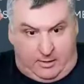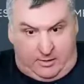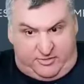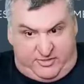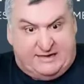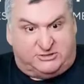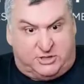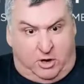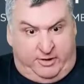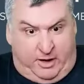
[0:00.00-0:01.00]
Then
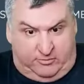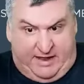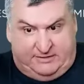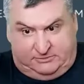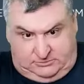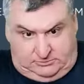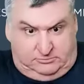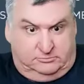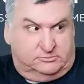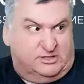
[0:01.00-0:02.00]
then
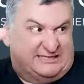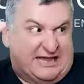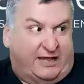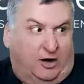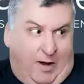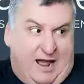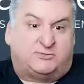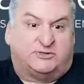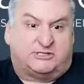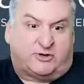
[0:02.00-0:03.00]
the second horizon
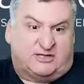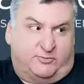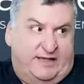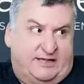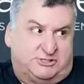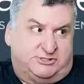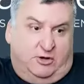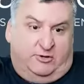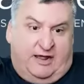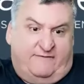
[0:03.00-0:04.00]
was the transformation
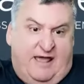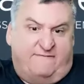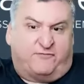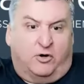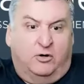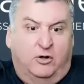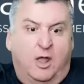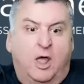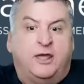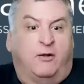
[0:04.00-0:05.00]
zone. And for,
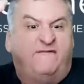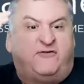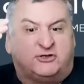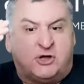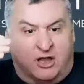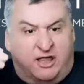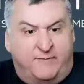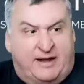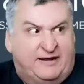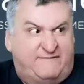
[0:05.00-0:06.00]
if you're talking
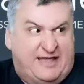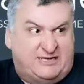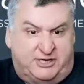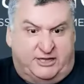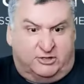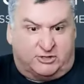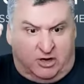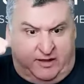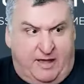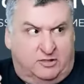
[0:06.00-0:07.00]
about innovation and you're
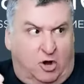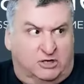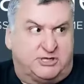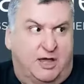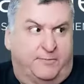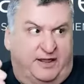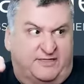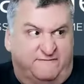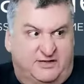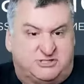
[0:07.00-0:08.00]
talking about large company,
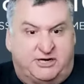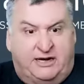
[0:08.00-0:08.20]
the vision and